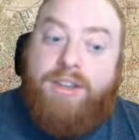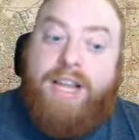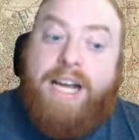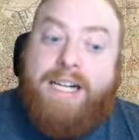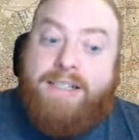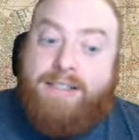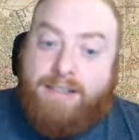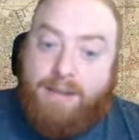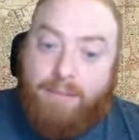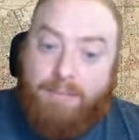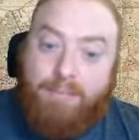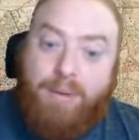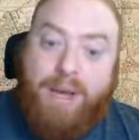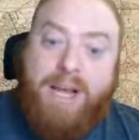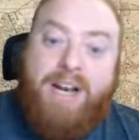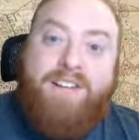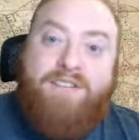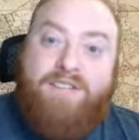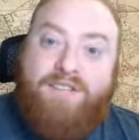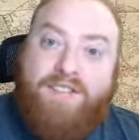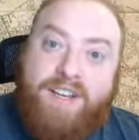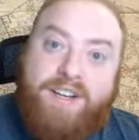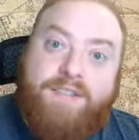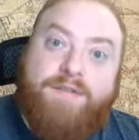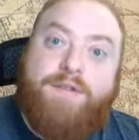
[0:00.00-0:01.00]
and that's the
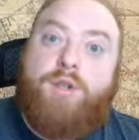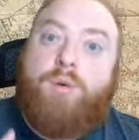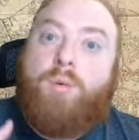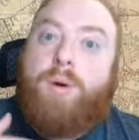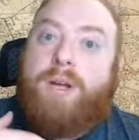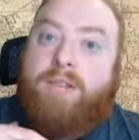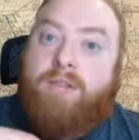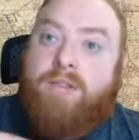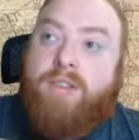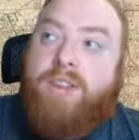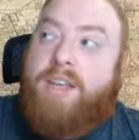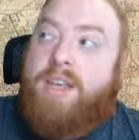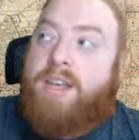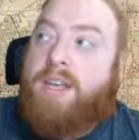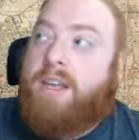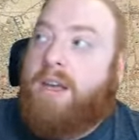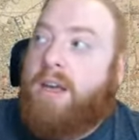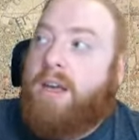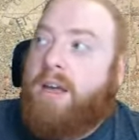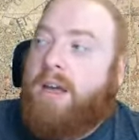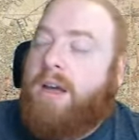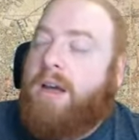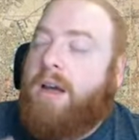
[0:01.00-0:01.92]
benefit of doing the